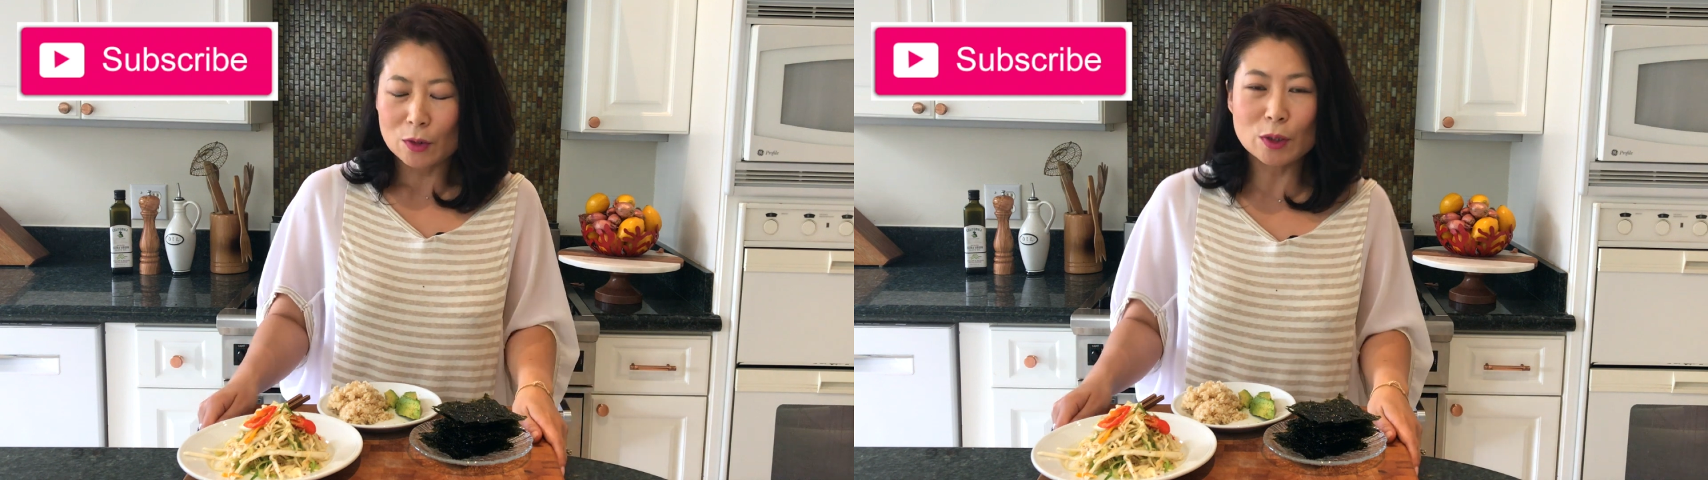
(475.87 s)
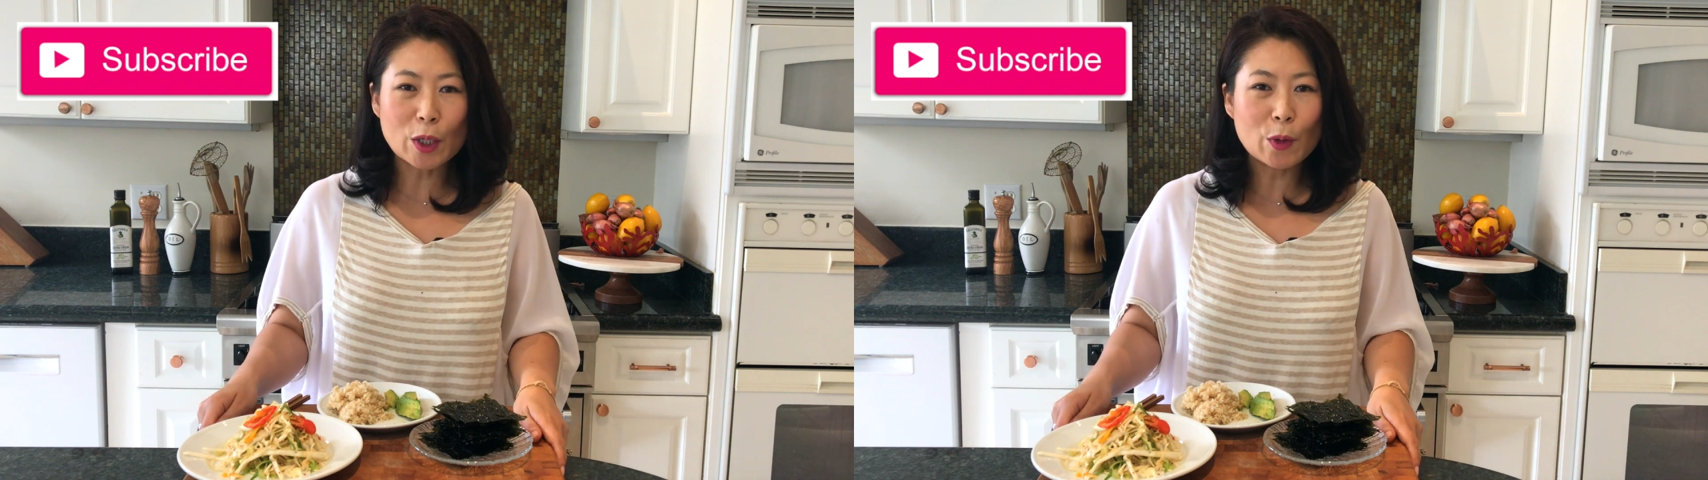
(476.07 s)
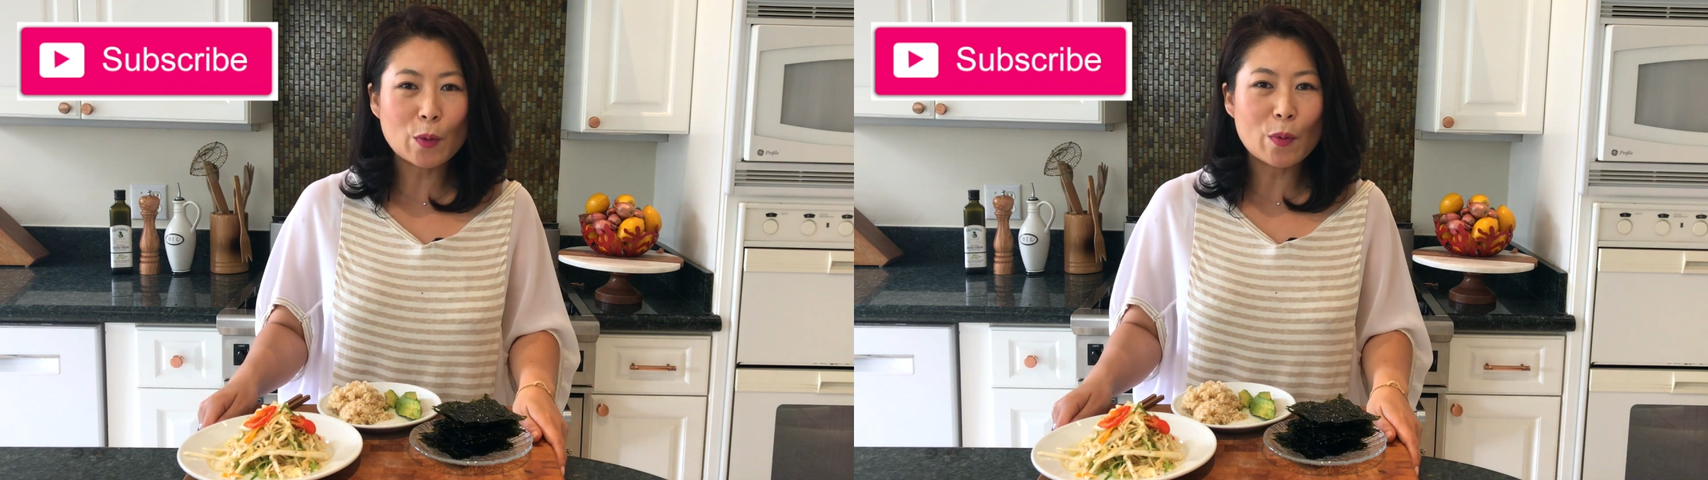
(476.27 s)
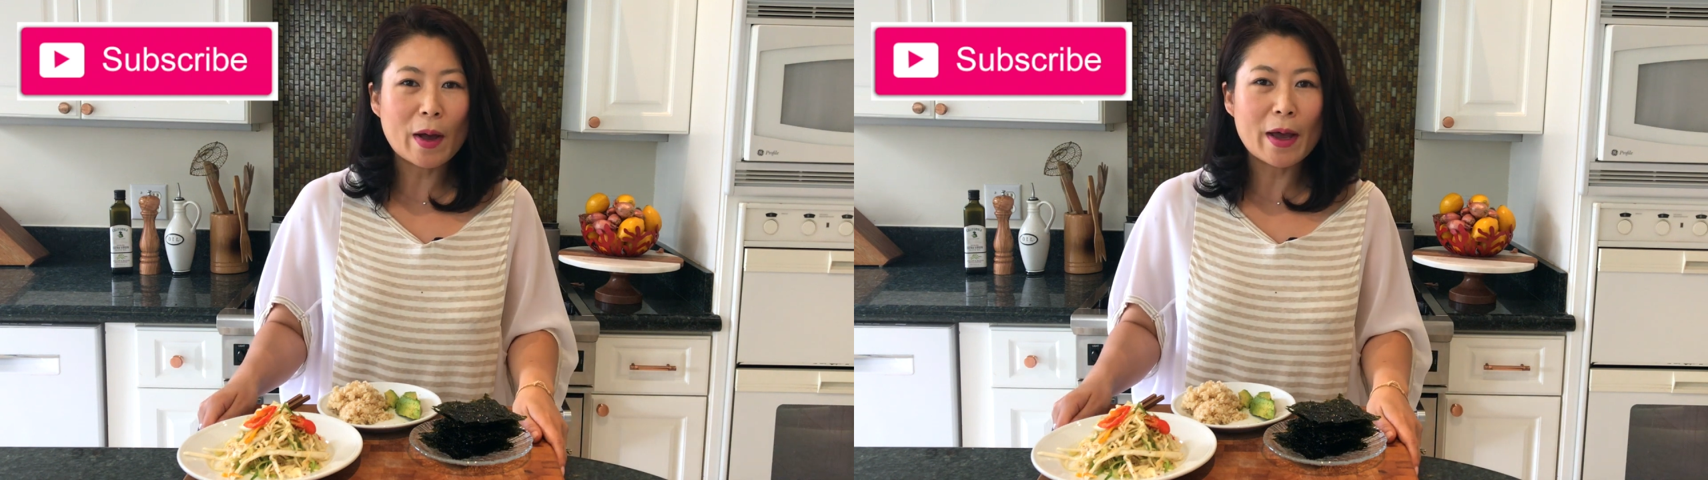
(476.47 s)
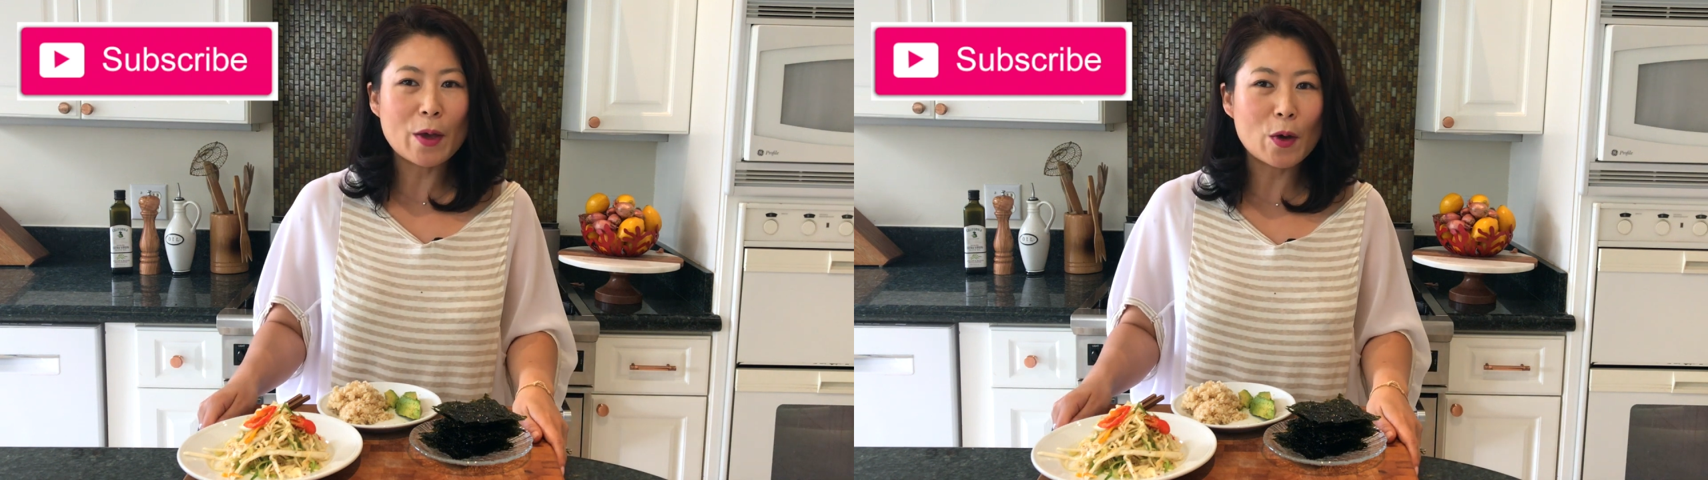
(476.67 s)
So
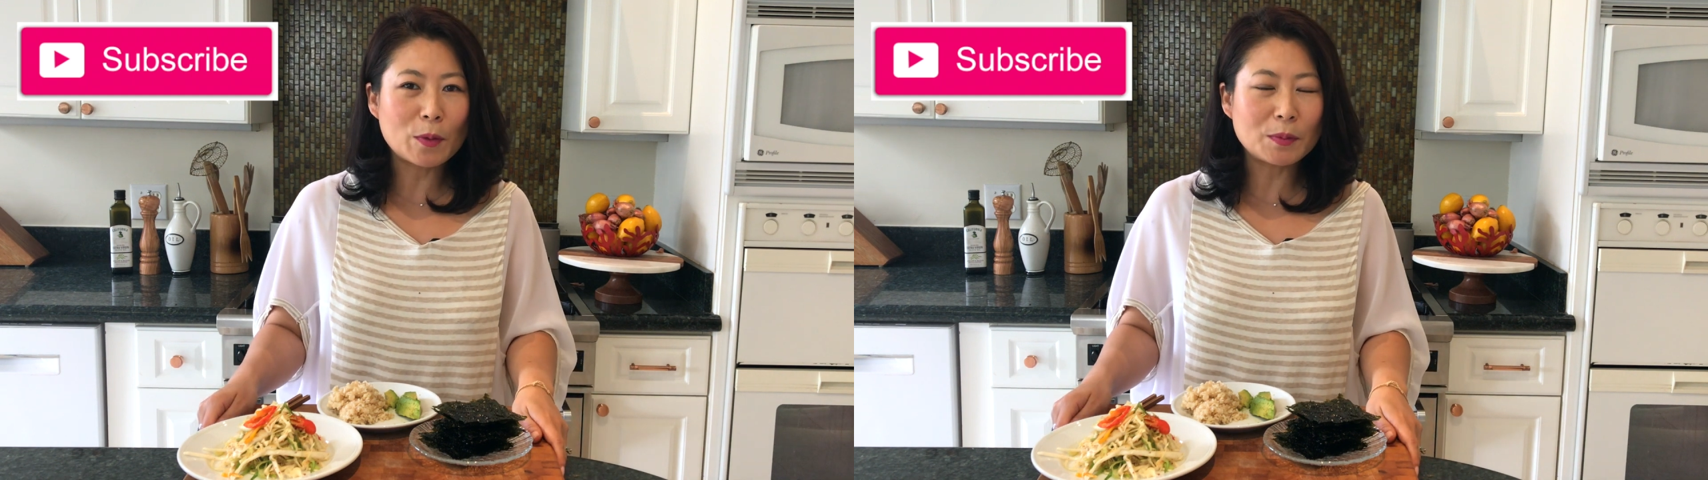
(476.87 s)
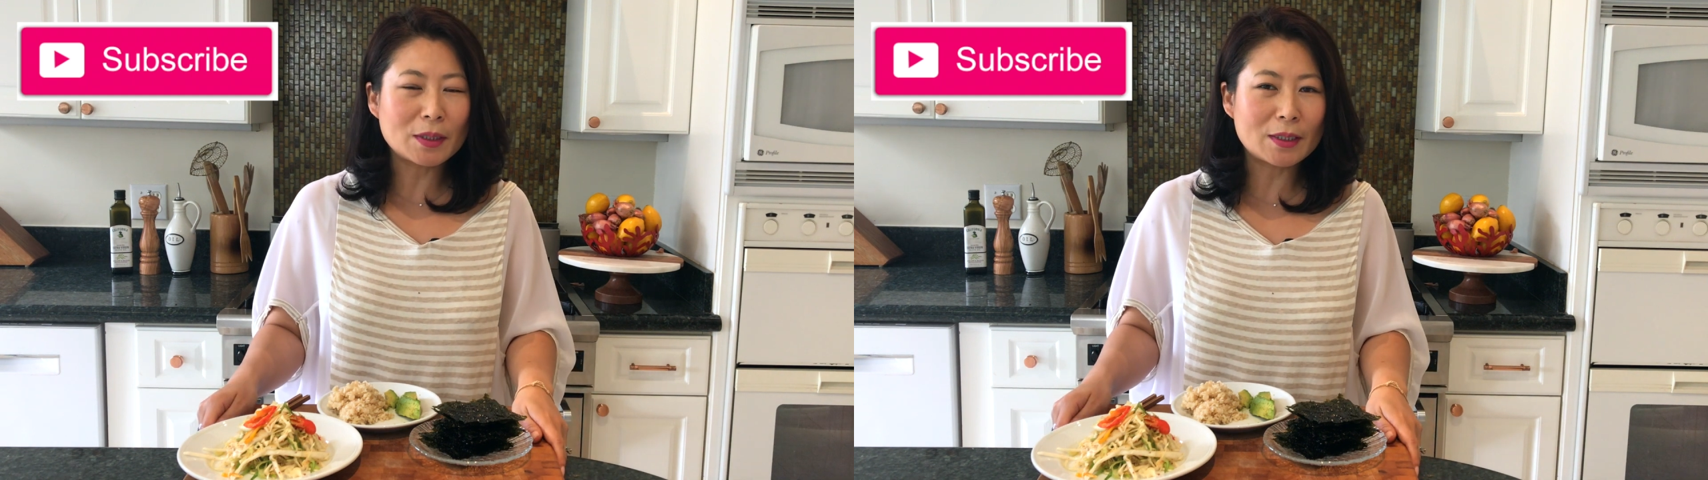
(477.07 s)
I hope